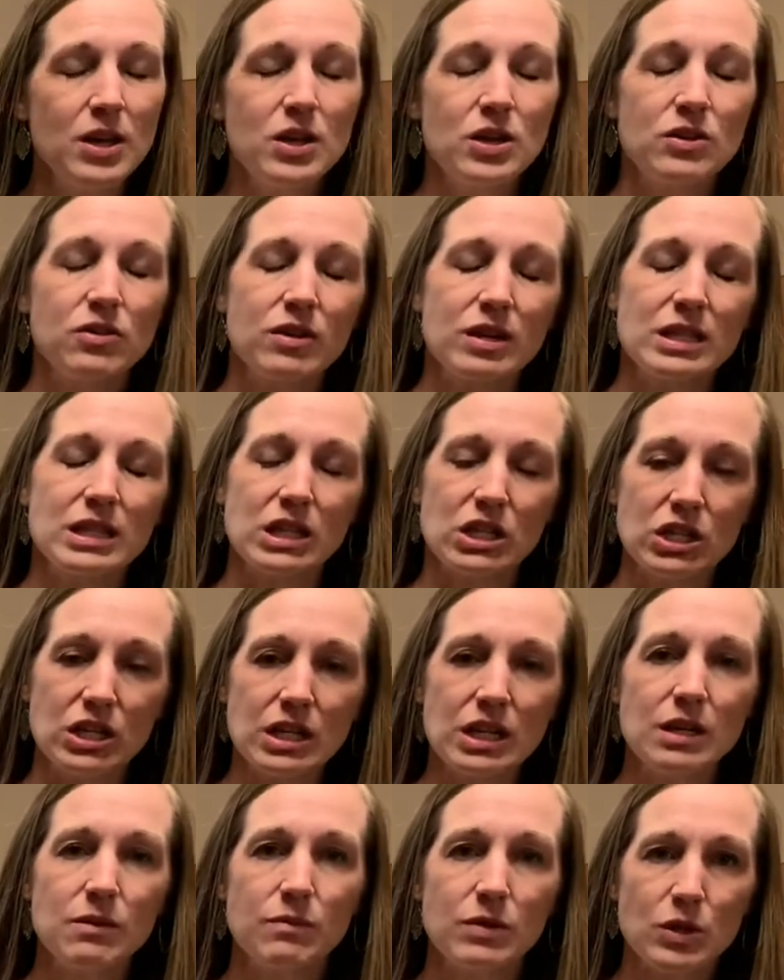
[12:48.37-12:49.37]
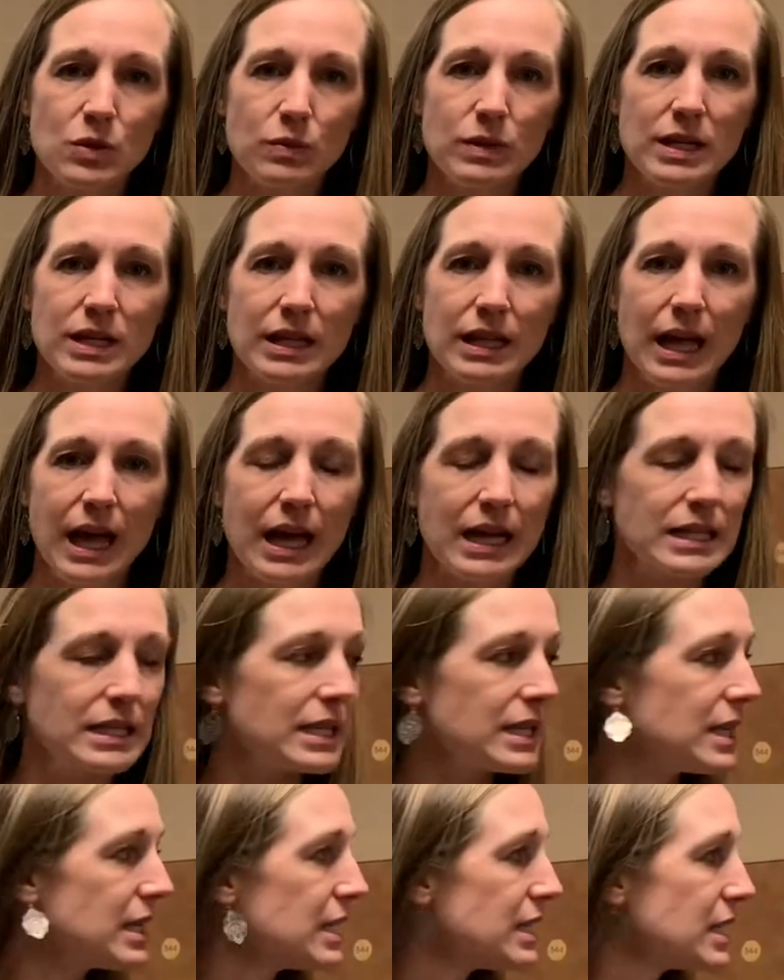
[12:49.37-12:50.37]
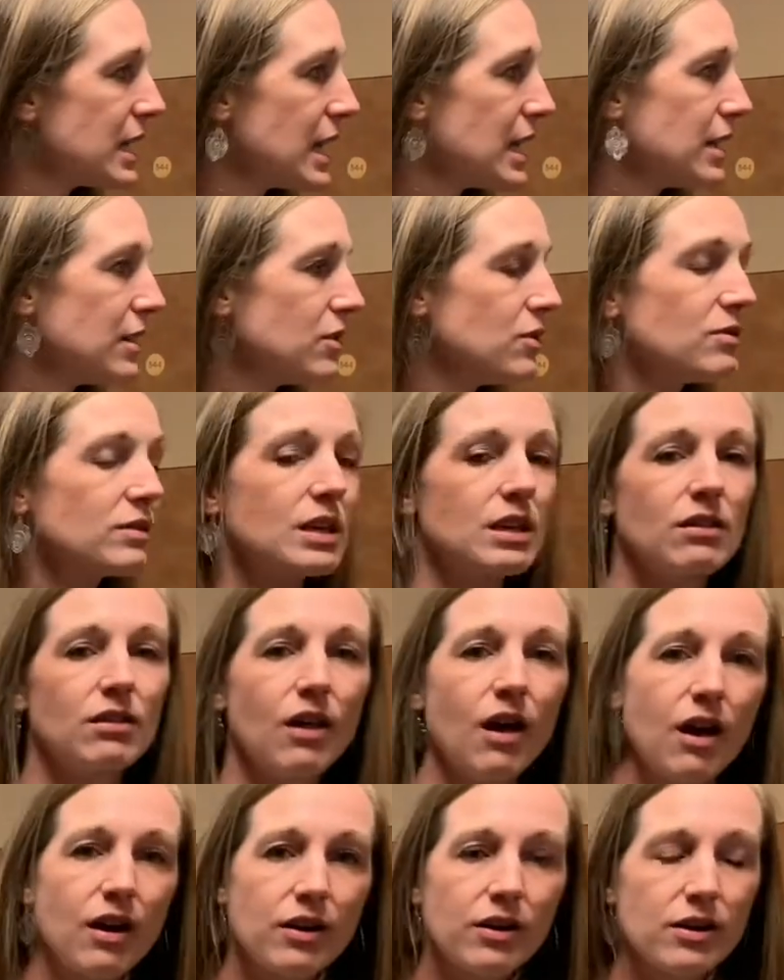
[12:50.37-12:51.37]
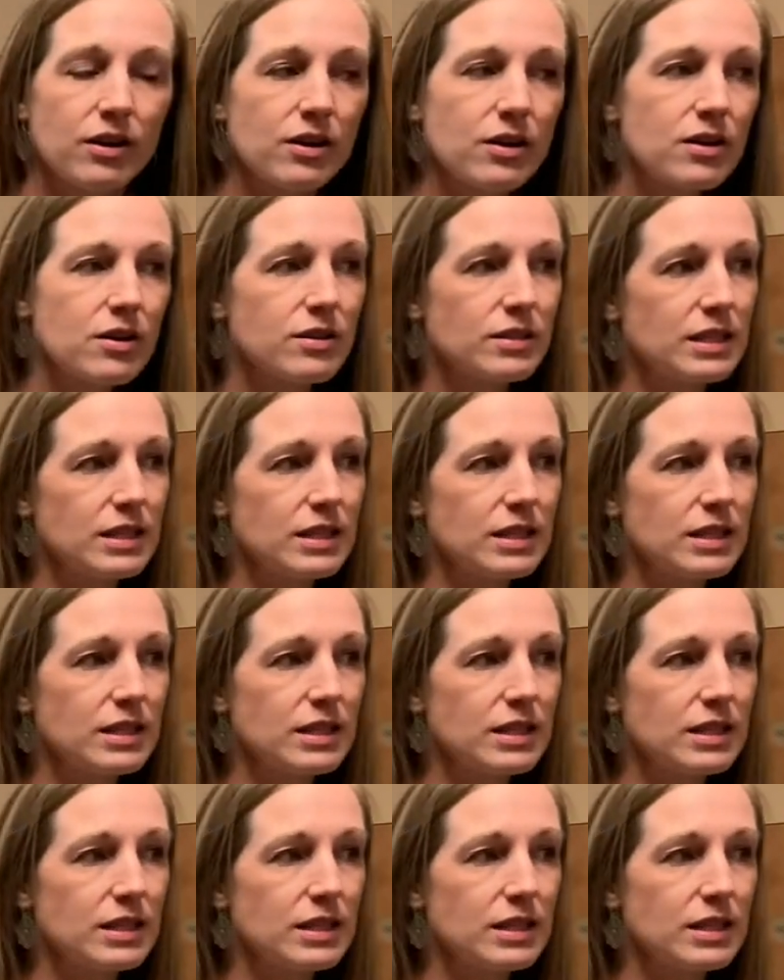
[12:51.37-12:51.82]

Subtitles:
transitioning between classes and using lockers.